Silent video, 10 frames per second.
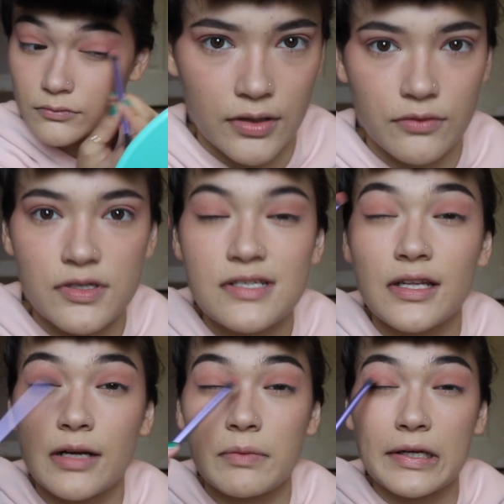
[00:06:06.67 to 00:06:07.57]
And the reason
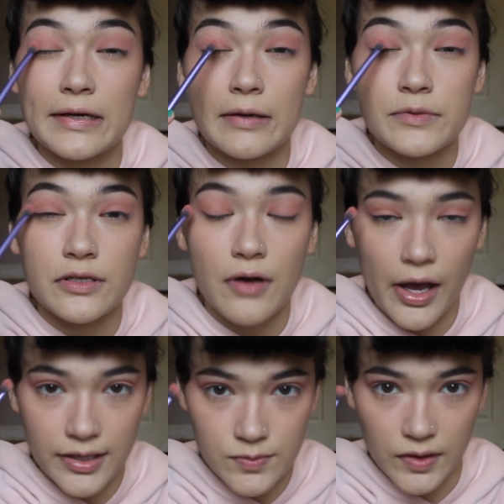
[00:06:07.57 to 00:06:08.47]
that I blend it up so
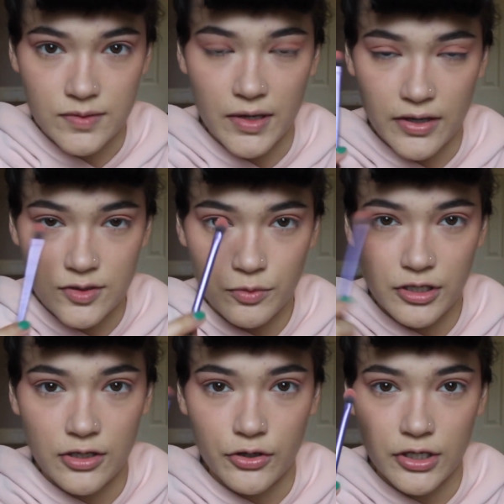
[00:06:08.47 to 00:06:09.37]
high is because my eyes are
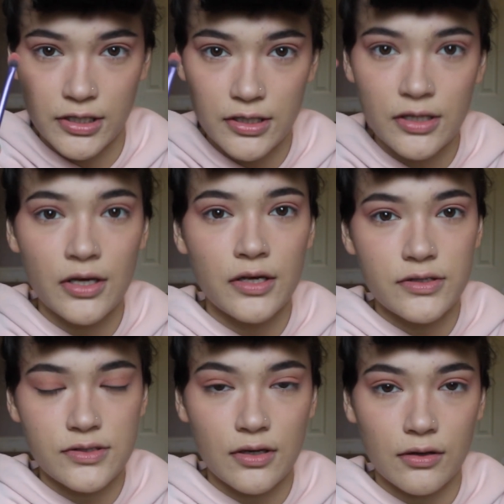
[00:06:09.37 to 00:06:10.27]
pretty hooded,
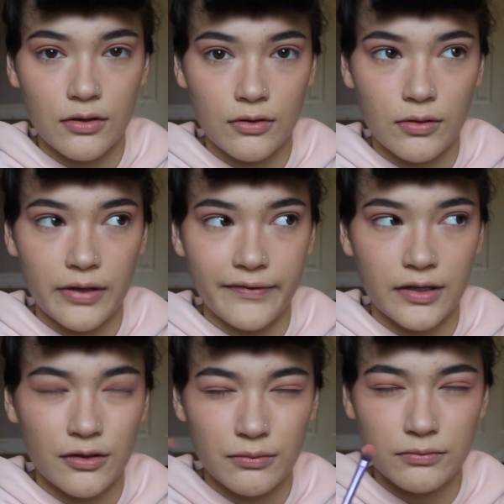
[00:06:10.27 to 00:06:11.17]
so if I
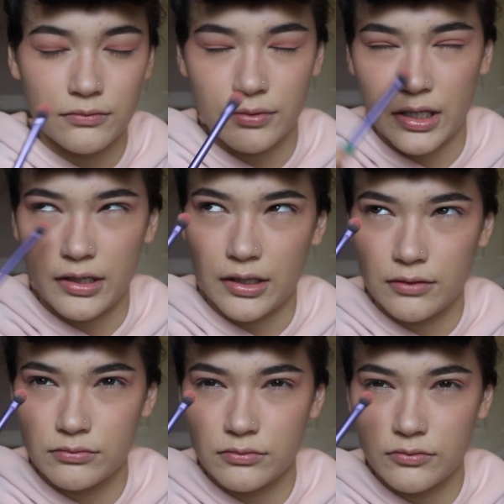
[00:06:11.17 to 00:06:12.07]
don't blend
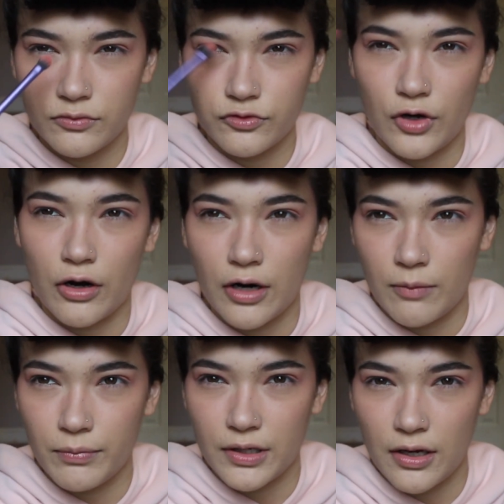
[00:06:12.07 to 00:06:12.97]
it far
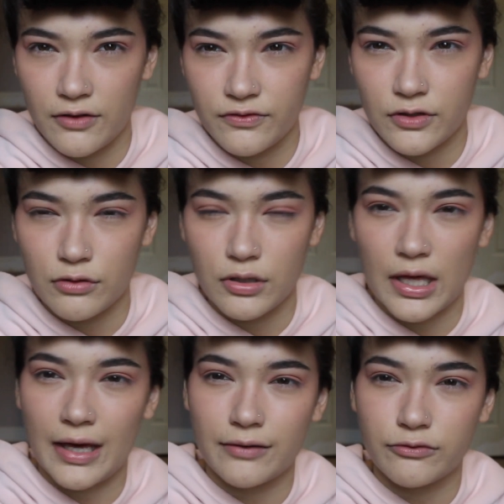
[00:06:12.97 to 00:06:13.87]
up enough, you
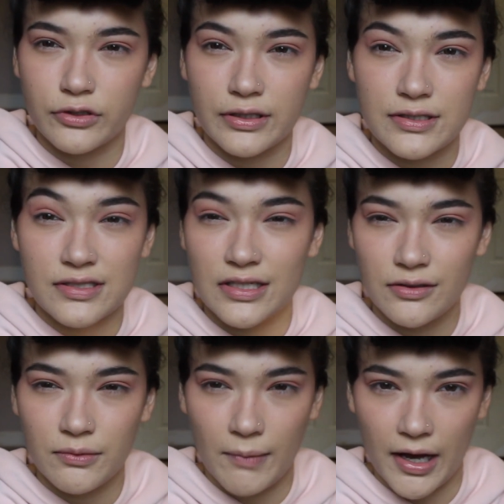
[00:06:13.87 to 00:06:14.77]
can't really see
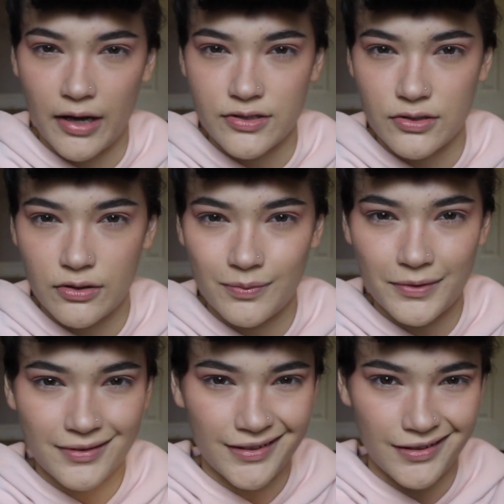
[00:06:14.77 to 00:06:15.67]
it when my eyes are
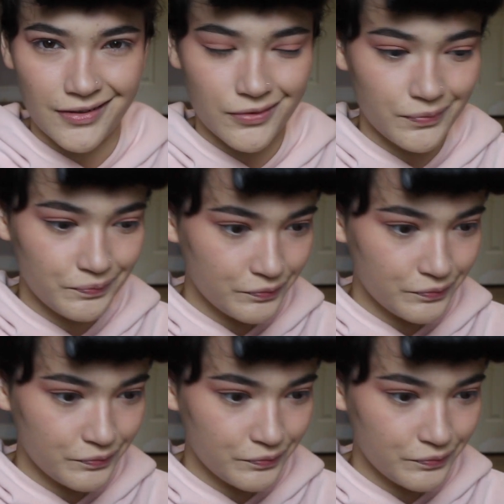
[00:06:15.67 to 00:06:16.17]
open, you know?